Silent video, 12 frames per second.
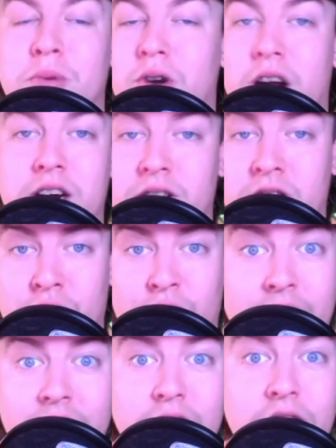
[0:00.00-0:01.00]
on a
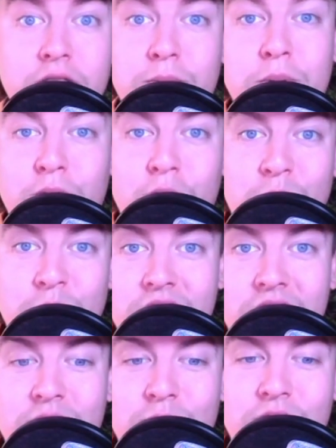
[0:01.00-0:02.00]
crazy good performance
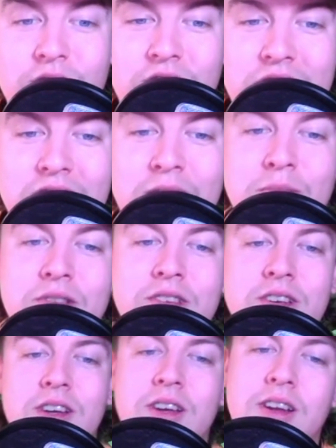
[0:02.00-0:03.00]
against one of these teams,
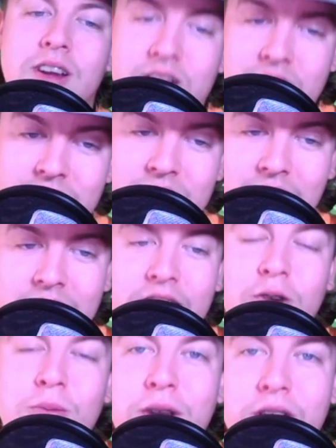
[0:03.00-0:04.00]
because I think
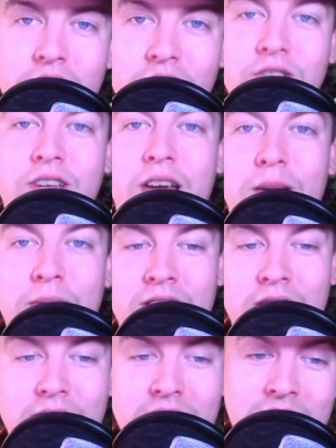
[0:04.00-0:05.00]
it'll be a close game. I
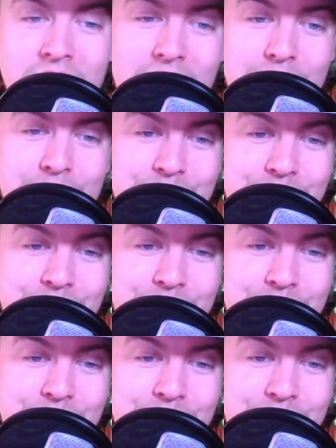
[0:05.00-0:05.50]
think I'm